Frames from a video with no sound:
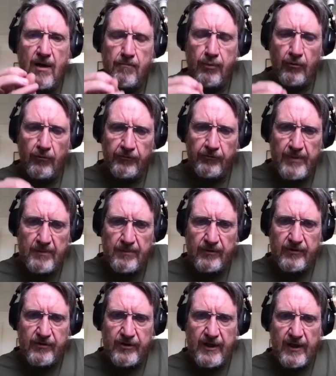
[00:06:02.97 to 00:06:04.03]
pulls people
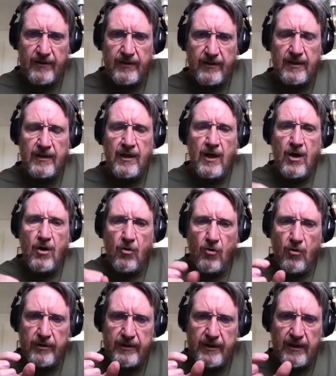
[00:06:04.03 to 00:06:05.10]
together or
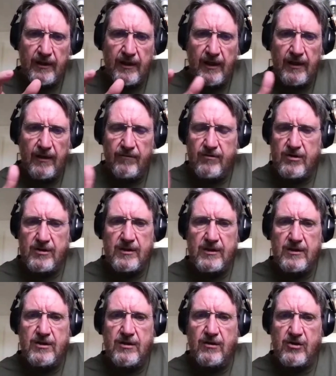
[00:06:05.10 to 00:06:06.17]
it can kind of just
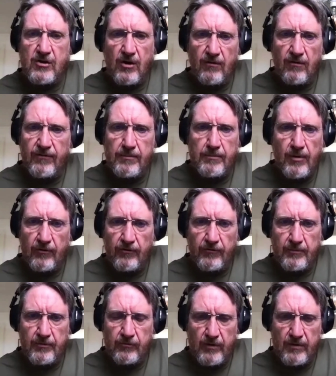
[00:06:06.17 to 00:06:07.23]
dissolve the bonds
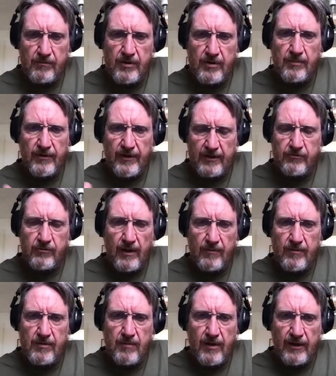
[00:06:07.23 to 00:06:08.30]
between people. And that's what I
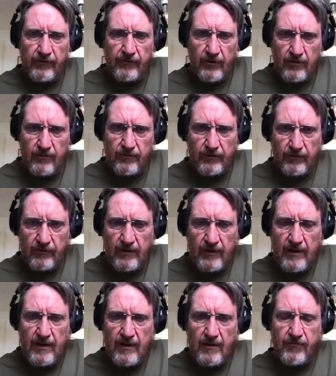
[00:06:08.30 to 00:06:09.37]
mean by solvent
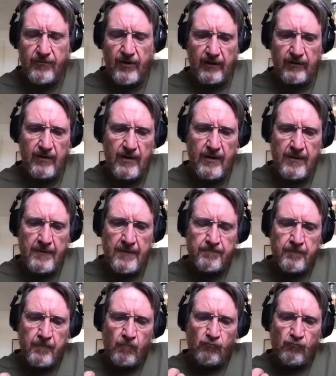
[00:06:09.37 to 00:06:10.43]
effect.
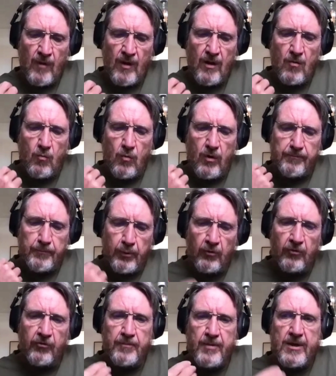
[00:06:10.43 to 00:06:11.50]
What
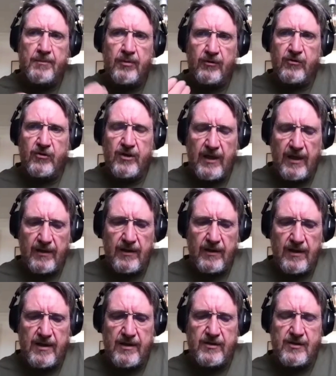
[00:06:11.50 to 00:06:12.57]
pulls people together
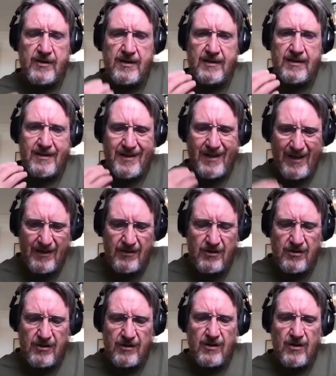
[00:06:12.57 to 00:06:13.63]
is the intent
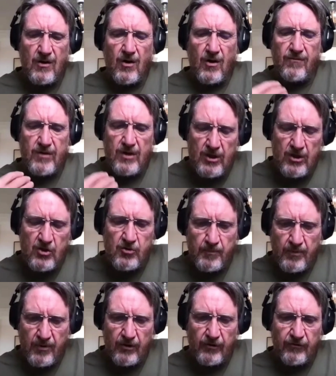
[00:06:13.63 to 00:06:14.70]
of each
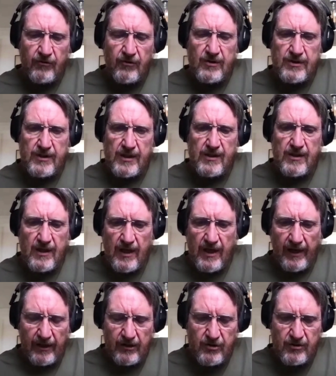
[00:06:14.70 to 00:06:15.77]
person who's in the
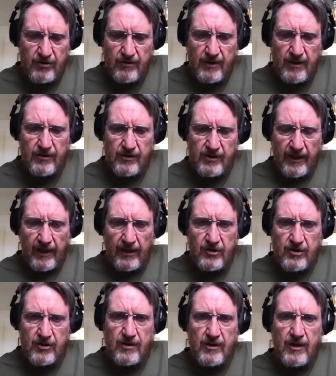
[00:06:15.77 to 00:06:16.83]

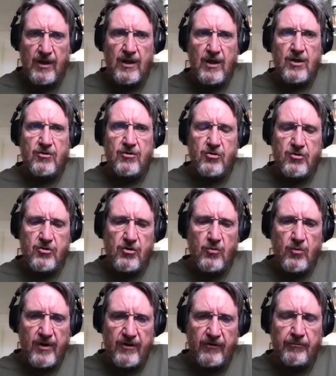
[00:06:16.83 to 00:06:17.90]
interaction to do
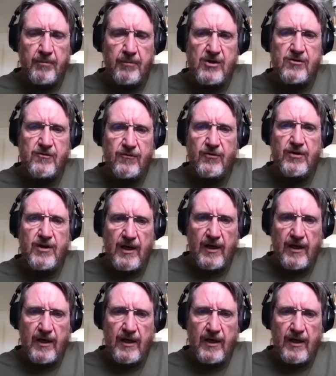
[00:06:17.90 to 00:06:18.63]
what is best for the